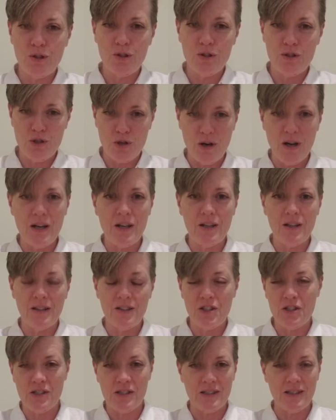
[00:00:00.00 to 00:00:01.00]
trying to
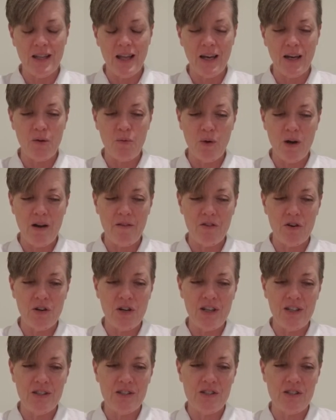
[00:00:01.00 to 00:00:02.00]
just letting whatever it
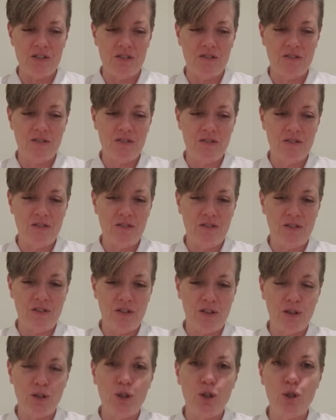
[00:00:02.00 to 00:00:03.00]
is
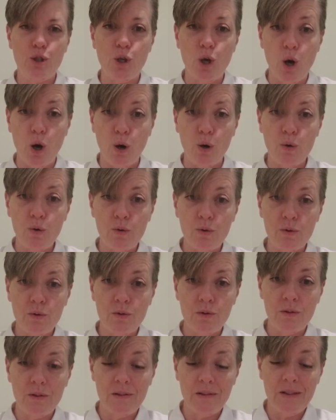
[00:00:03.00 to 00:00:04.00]
go.
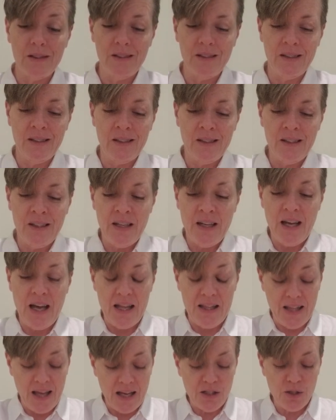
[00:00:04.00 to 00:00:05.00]

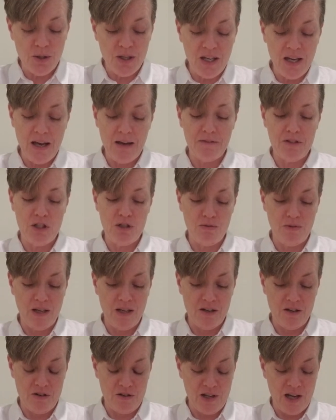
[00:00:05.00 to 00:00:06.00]
And that's what you have to do
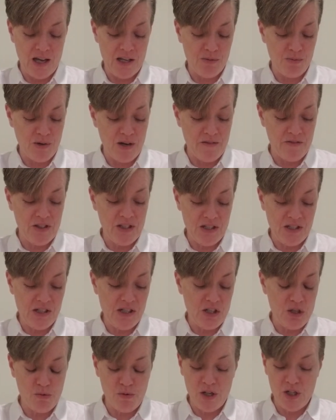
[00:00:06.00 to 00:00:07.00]
here, you guys. Whatever the
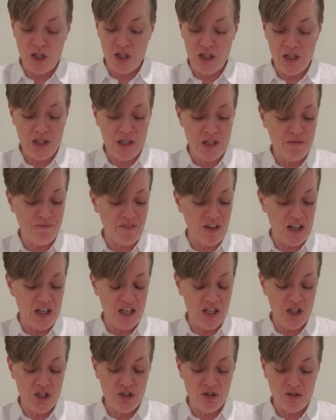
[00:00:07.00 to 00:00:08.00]
situation is,
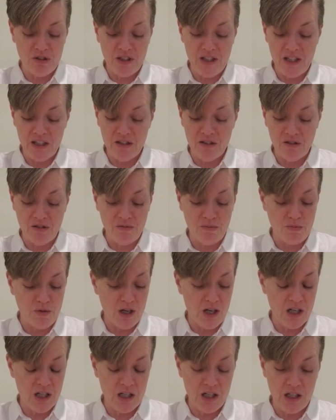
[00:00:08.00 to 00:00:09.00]
financial, legal,
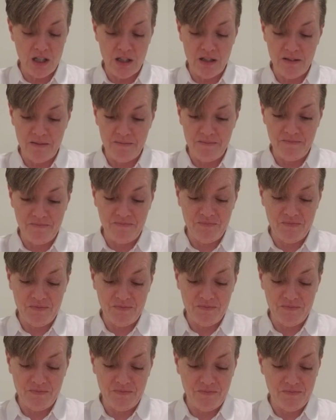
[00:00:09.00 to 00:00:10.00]
work,
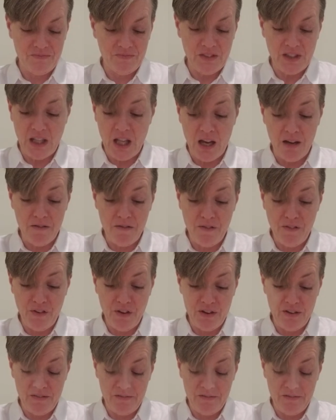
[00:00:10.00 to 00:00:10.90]
love,